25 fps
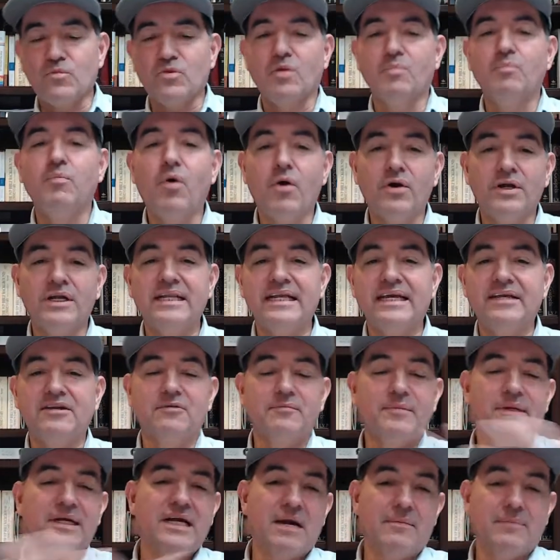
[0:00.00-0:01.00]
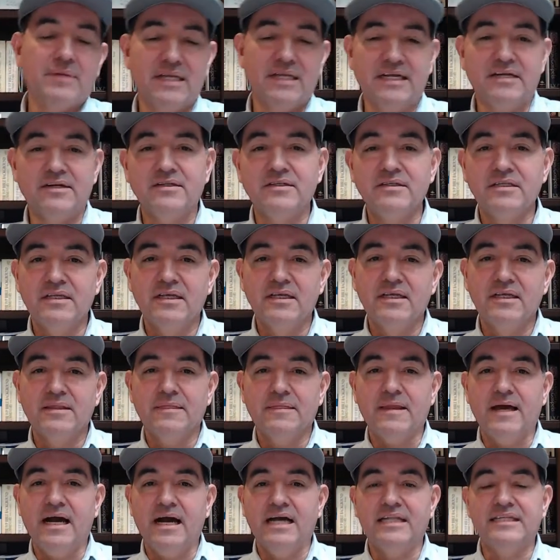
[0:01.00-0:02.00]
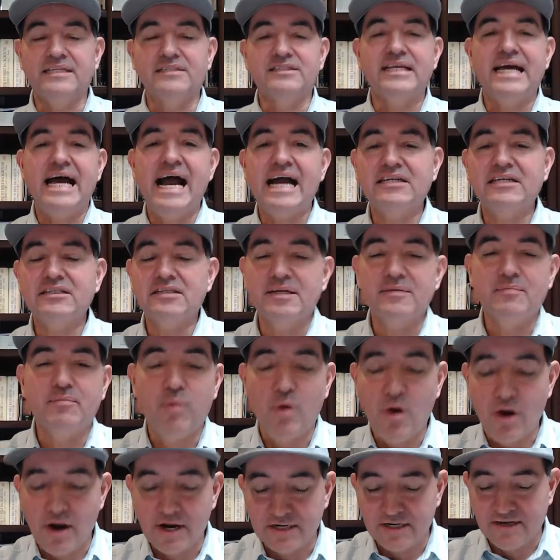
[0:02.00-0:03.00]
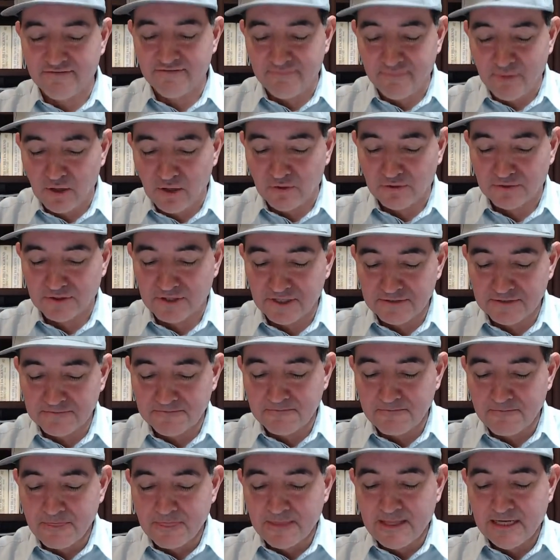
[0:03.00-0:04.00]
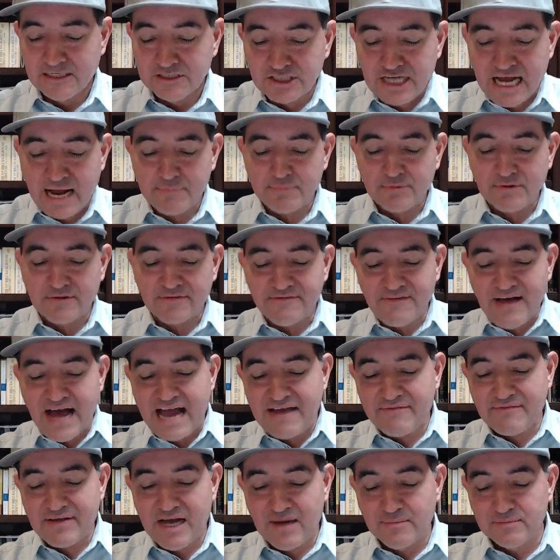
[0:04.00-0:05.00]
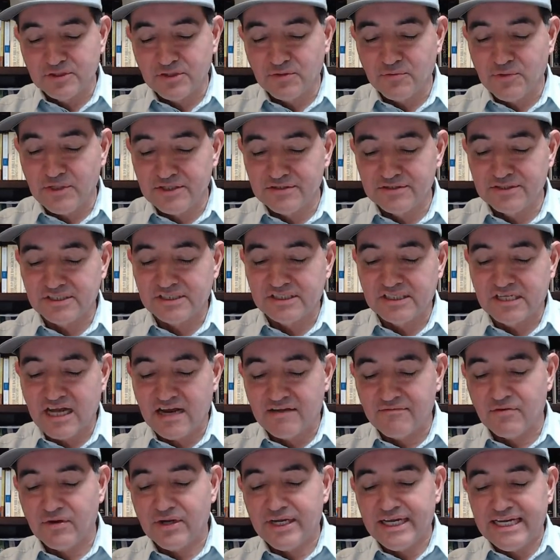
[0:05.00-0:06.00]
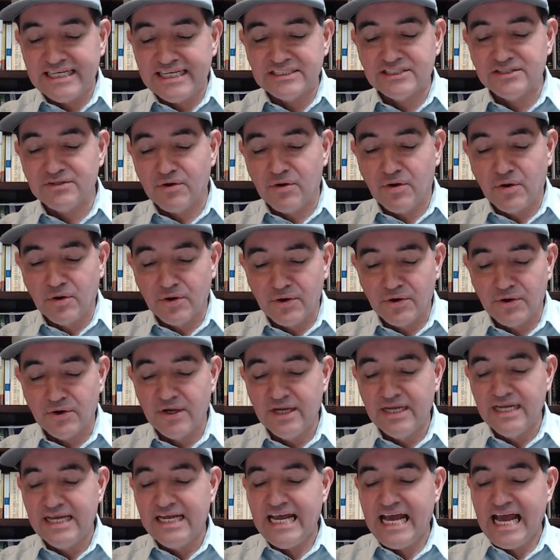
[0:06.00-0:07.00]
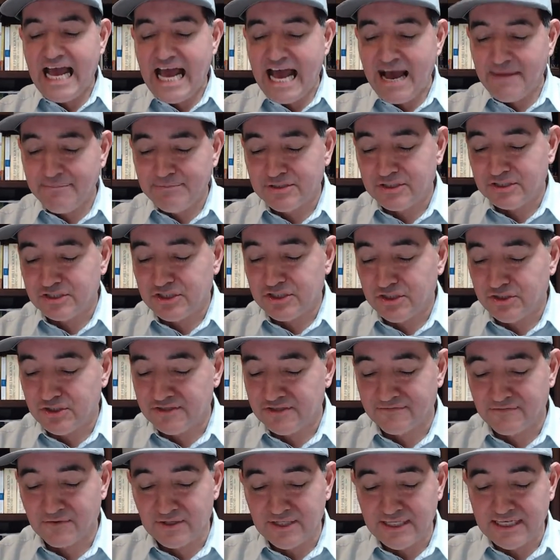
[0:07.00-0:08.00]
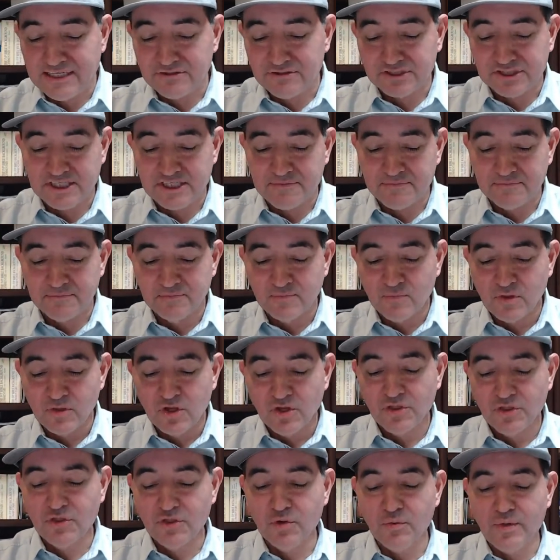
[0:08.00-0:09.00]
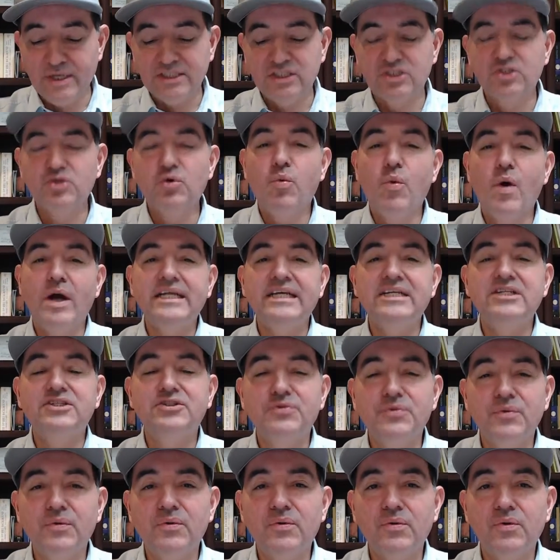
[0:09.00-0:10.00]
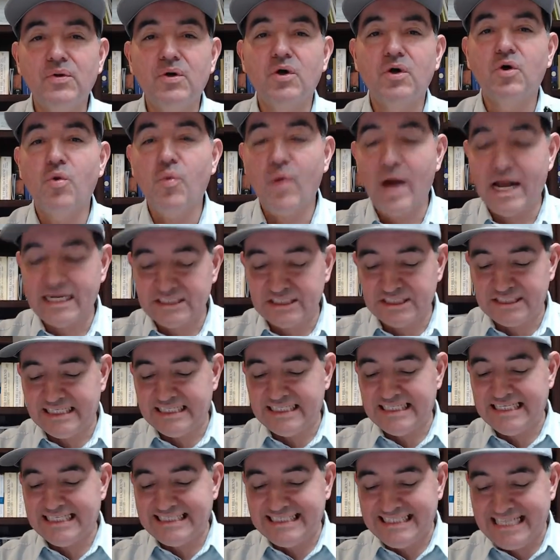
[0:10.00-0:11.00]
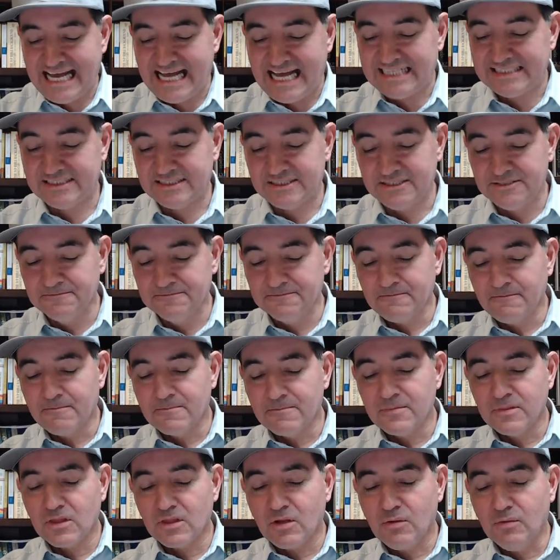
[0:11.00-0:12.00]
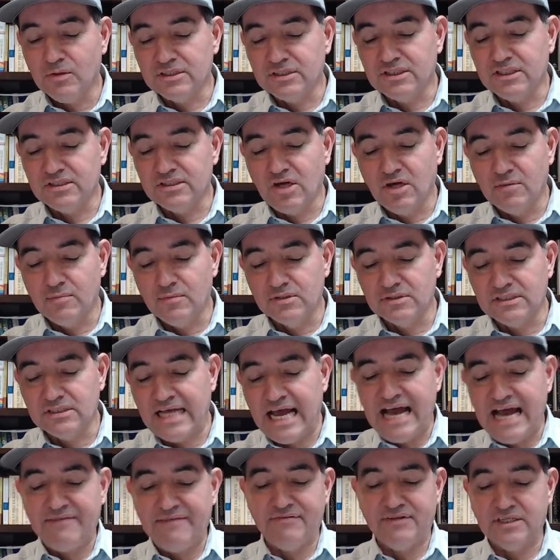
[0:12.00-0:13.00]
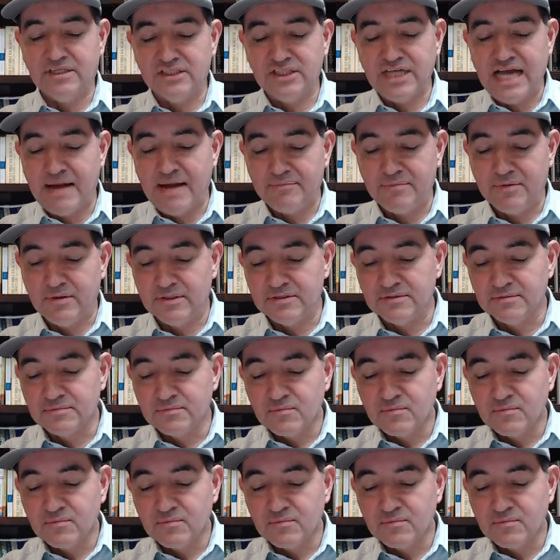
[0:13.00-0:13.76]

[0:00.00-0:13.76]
Born a leader or become a leader. It's actually part of both. Chapter 5 helps the reader discover his or her aptitude for leadership through a 22-question test, which is almost half of the chapter.